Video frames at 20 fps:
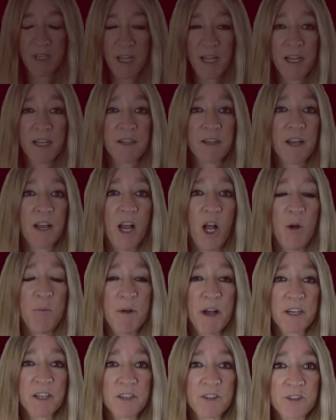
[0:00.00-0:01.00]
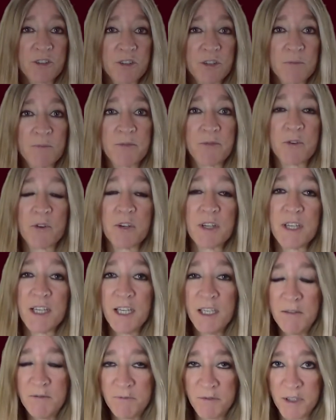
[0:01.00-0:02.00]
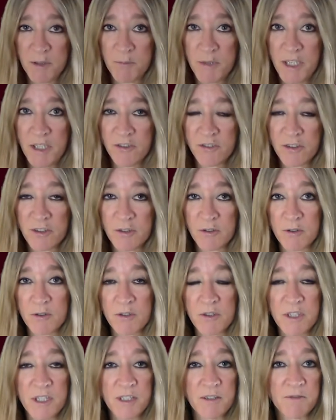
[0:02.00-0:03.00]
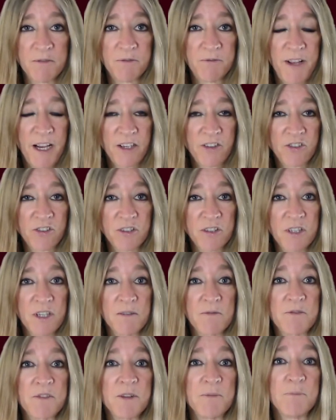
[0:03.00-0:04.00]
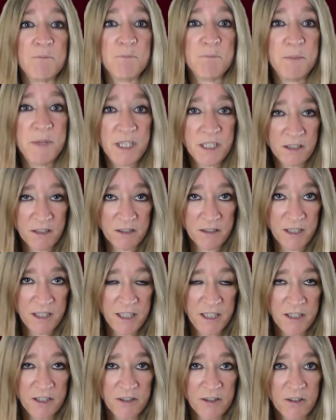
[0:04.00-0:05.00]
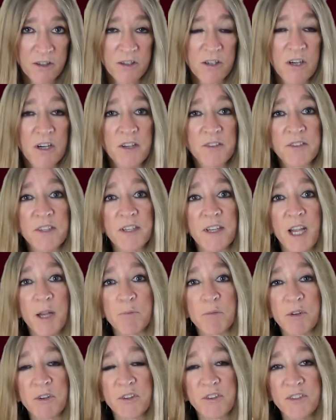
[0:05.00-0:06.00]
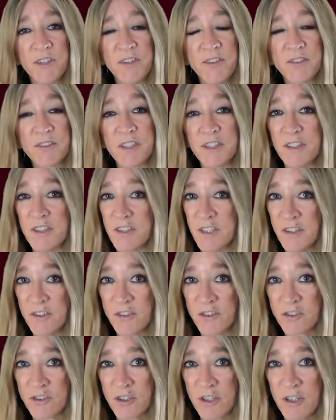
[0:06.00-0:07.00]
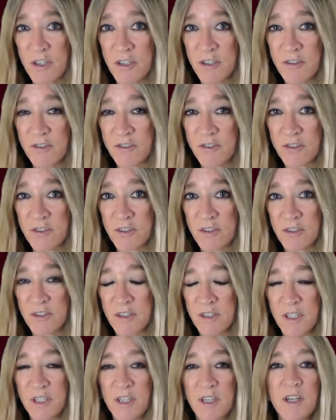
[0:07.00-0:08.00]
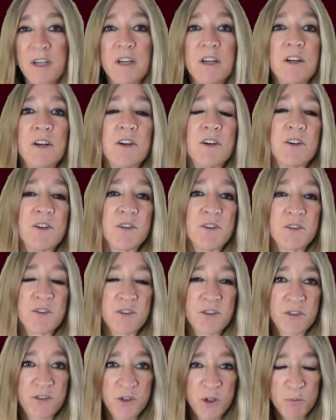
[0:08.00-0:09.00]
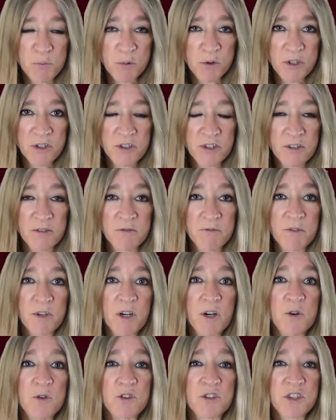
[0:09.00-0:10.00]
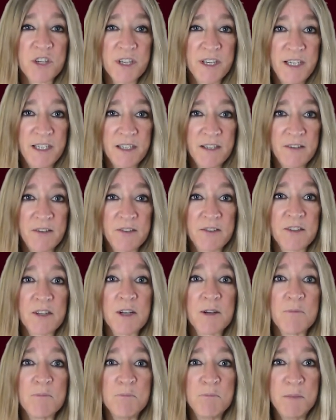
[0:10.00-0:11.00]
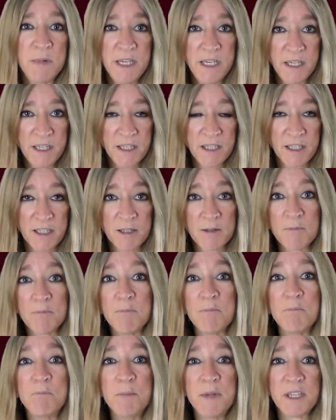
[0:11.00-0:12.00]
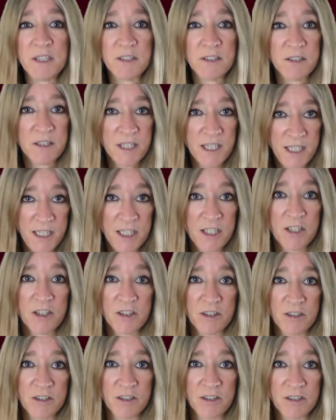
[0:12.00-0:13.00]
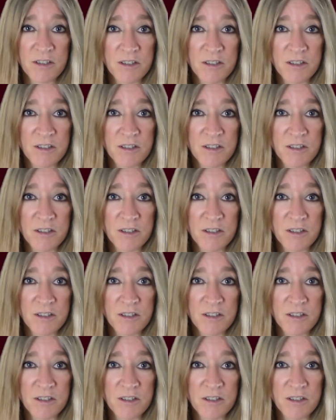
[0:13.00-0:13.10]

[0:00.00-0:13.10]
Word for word: And how about a term for inflammation or infection of the middle ear causing a persistent discharge? Suppurative otitis media, middle ear.